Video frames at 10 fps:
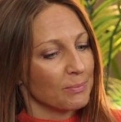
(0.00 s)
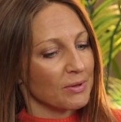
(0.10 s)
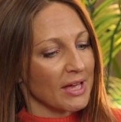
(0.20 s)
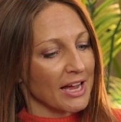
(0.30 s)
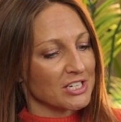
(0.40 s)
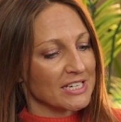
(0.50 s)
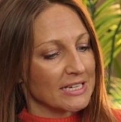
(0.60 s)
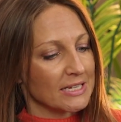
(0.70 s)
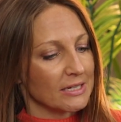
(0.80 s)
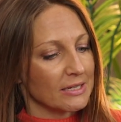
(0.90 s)
But
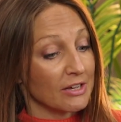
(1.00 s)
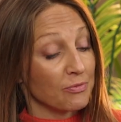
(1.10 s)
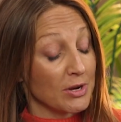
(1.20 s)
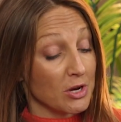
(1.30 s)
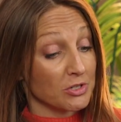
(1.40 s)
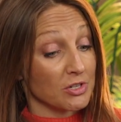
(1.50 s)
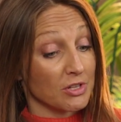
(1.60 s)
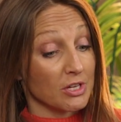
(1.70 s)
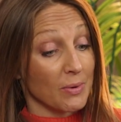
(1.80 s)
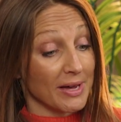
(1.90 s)
actually, if we looked at the
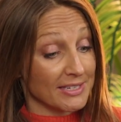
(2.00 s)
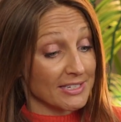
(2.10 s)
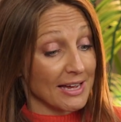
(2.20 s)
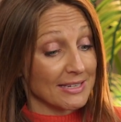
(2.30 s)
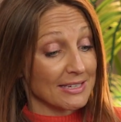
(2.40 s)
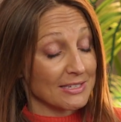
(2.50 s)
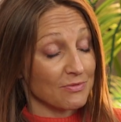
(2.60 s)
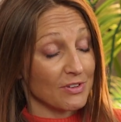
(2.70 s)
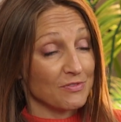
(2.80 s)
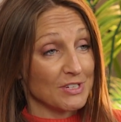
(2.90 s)
US stats, that's
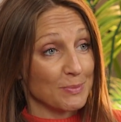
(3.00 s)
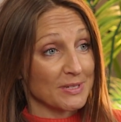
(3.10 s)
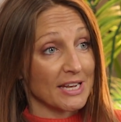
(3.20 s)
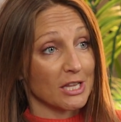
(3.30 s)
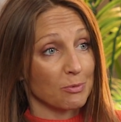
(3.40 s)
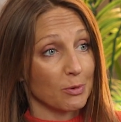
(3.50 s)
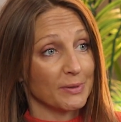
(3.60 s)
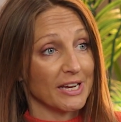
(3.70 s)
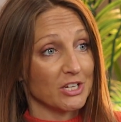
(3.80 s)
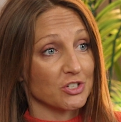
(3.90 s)
50% of the
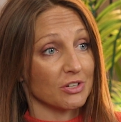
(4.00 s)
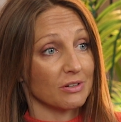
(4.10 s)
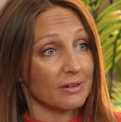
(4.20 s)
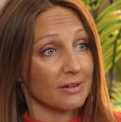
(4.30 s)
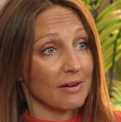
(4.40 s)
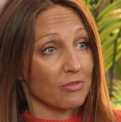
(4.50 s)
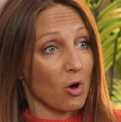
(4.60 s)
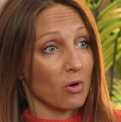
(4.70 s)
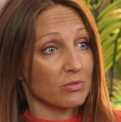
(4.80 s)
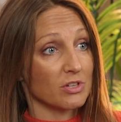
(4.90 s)
population have
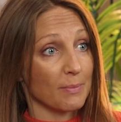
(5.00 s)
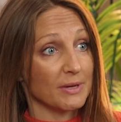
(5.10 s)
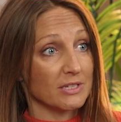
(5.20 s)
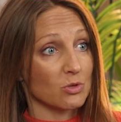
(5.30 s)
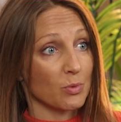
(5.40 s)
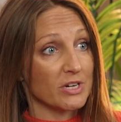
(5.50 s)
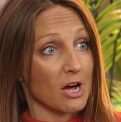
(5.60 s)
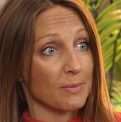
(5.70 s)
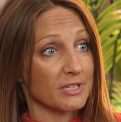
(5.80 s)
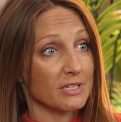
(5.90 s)
got diabetes or
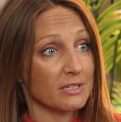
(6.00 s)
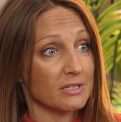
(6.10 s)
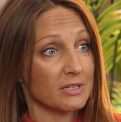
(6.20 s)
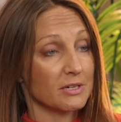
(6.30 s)
pre-diabetes.